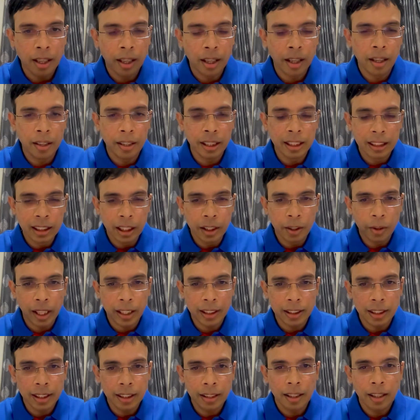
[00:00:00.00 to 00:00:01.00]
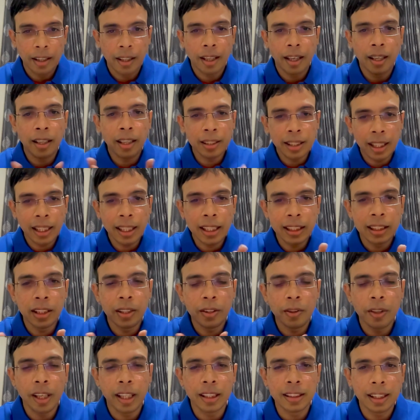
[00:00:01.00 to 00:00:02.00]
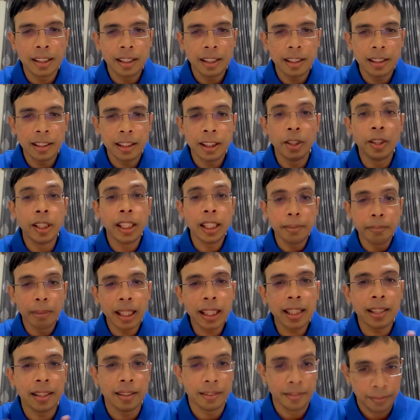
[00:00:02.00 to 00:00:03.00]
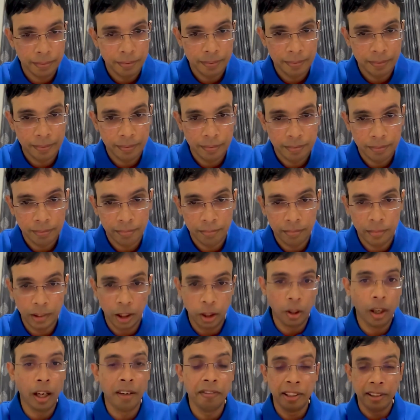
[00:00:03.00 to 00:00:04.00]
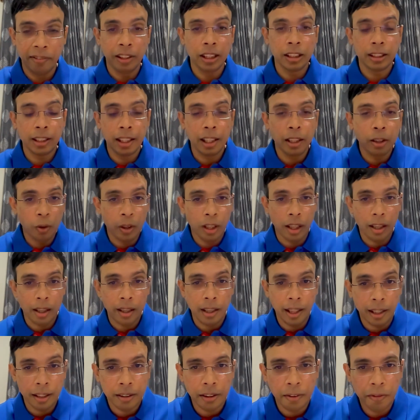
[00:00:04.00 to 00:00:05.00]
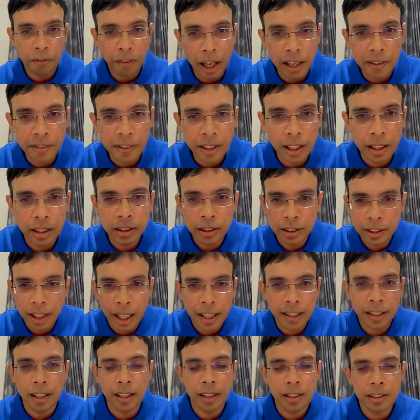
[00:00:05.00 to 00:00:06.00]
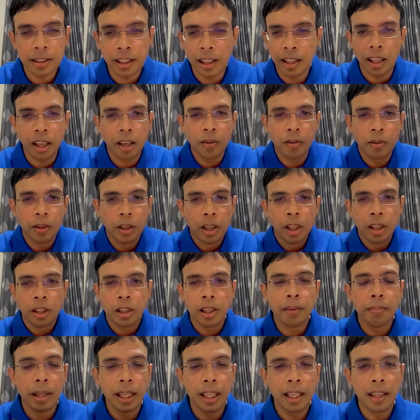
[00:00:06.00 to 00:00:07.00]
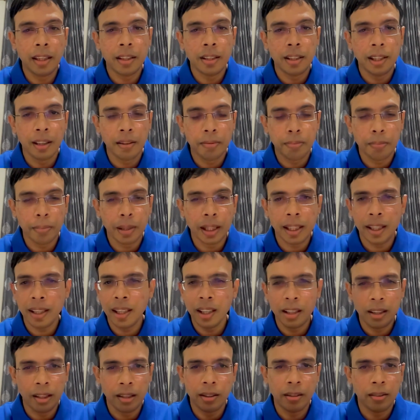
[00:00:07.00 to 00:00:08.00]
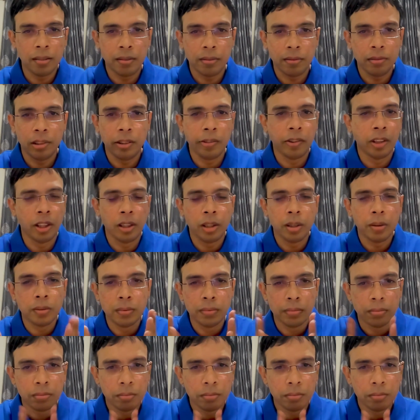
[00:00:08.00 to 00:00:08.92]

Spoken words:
reason to exit. Another reason to exit is you need money. You have invested over like say 5 years, 10 years, and now you have made enough money, and you want to